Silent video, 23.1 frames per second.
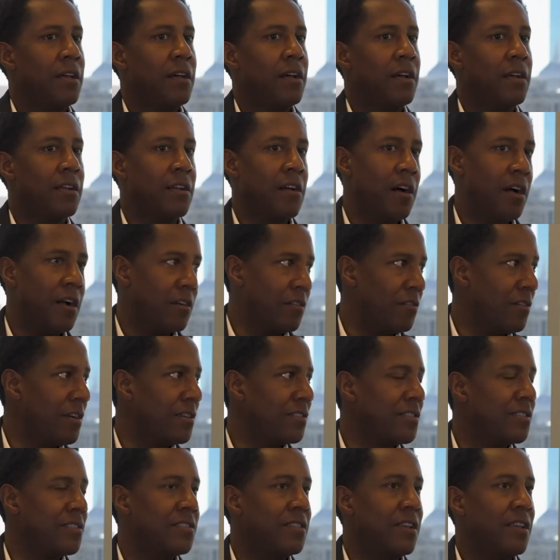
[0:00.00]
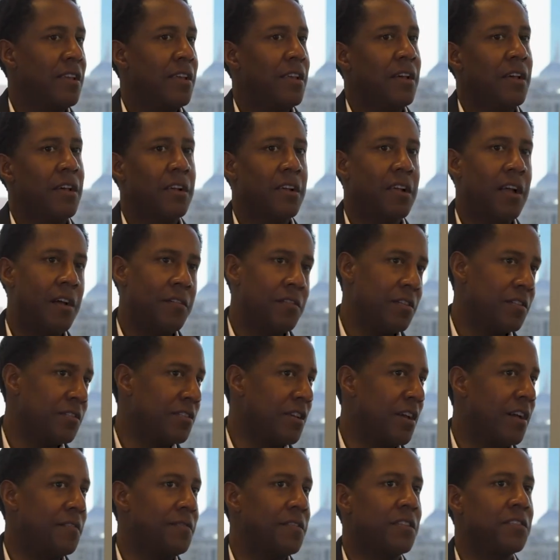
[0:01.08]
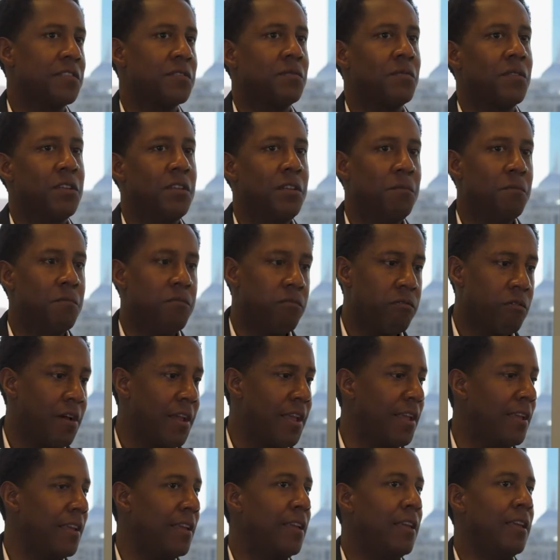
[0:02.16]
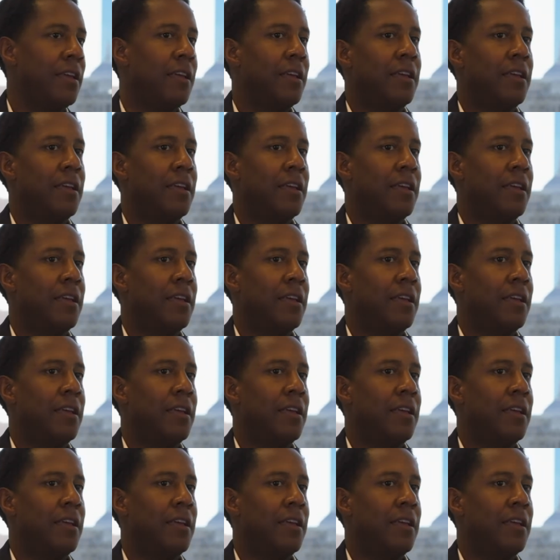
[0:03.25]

a Congress, a governor's office when you bring